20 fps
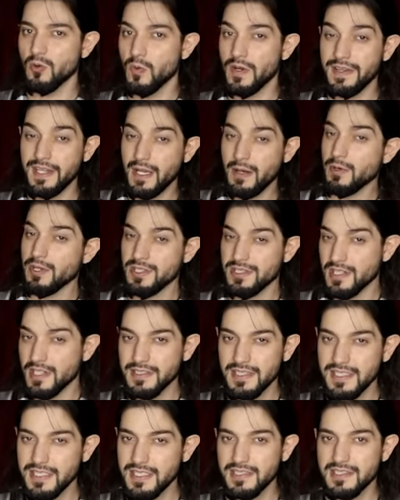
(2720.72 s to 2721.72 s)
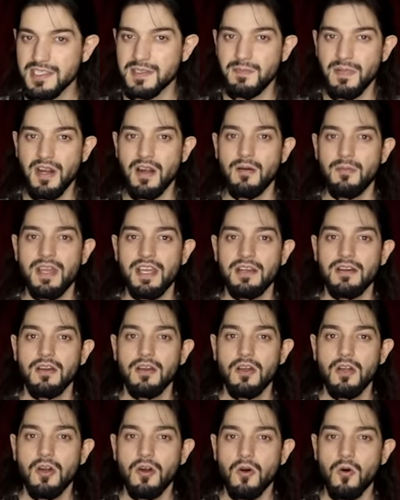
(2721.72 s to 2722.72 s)
when they were done the experiment,
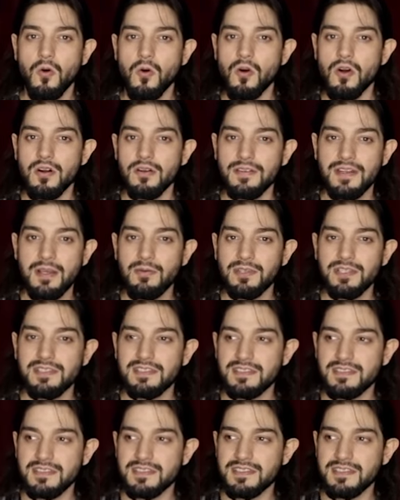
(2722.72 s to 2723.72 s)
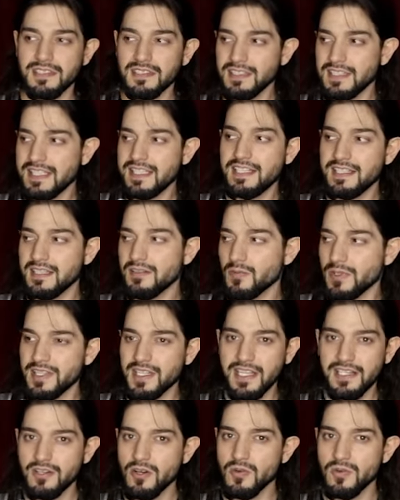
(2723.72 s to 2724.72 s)
or they would delete it when
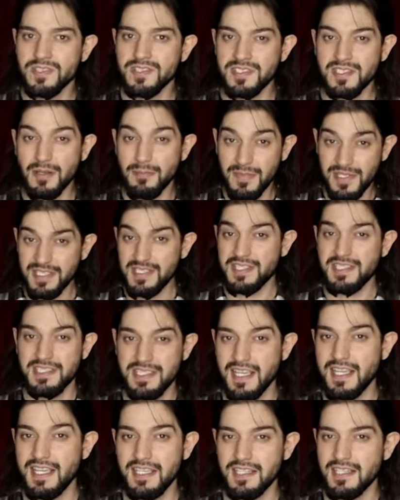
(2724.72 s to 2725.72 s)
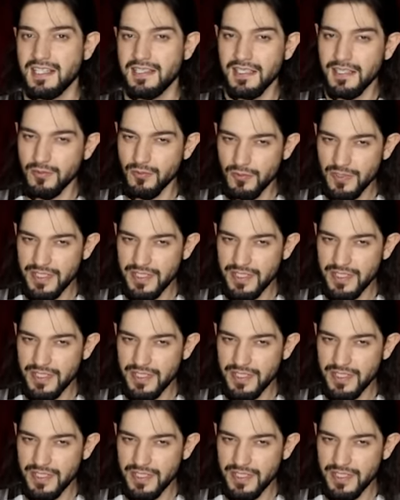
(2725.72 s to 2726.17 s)
they noticed a mistake and then